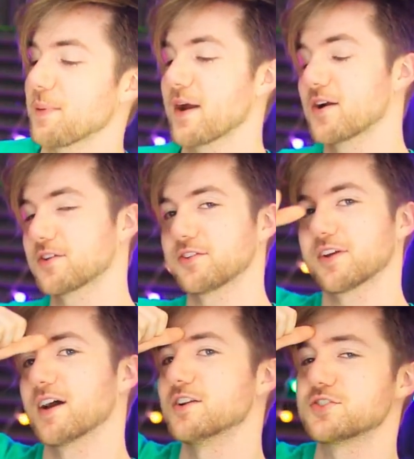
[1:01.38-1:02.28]
Paris is a
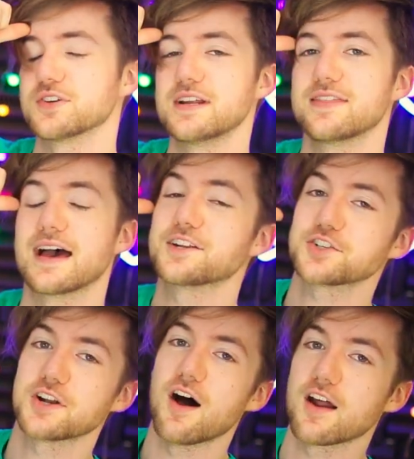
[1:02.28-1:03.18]
country, that
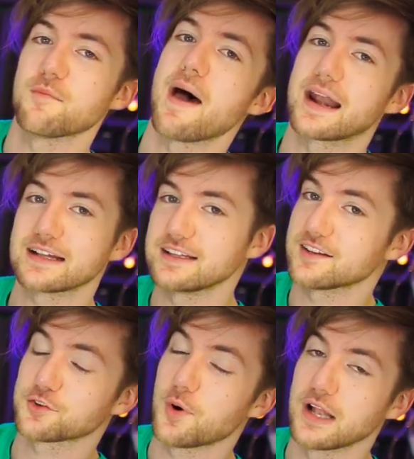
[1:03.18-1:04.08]
should automatically
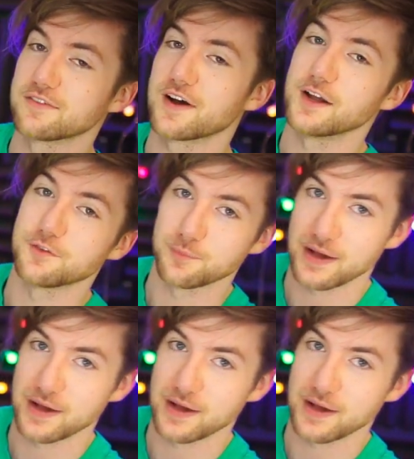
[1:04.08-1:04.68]
disqualify you from